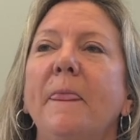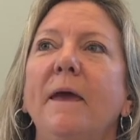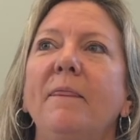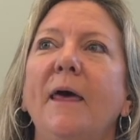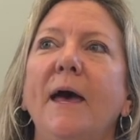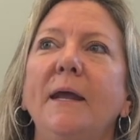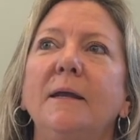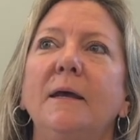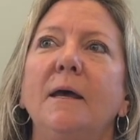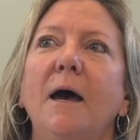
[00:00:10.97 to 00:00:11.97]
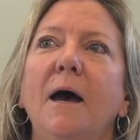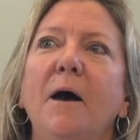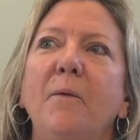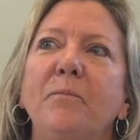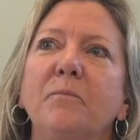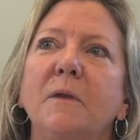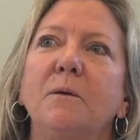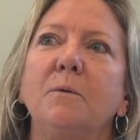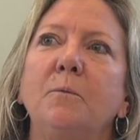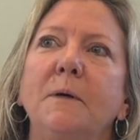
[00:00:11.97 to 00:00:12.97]
And that
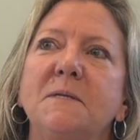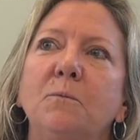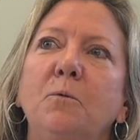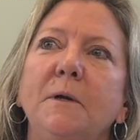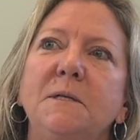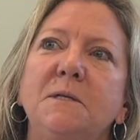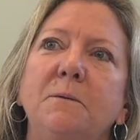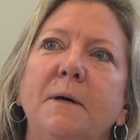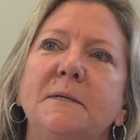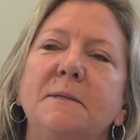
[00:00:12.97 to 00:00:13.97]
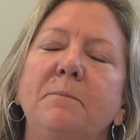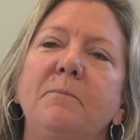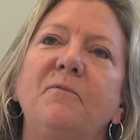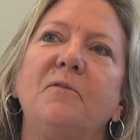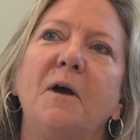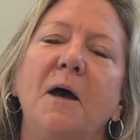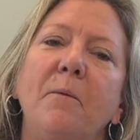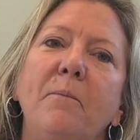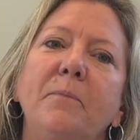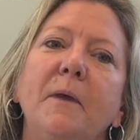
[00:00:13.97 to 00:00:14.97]
was awarded to us
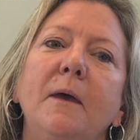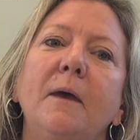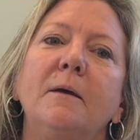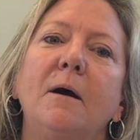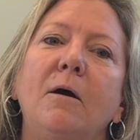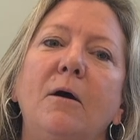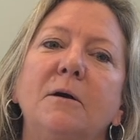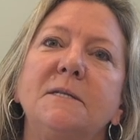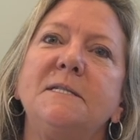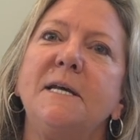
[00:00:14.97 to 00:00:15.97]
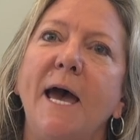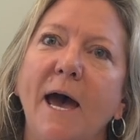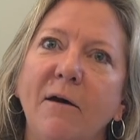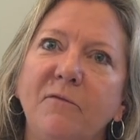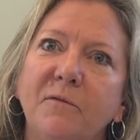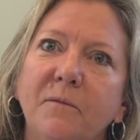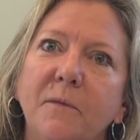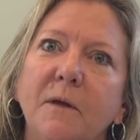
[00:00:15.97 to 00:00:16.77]
from our staff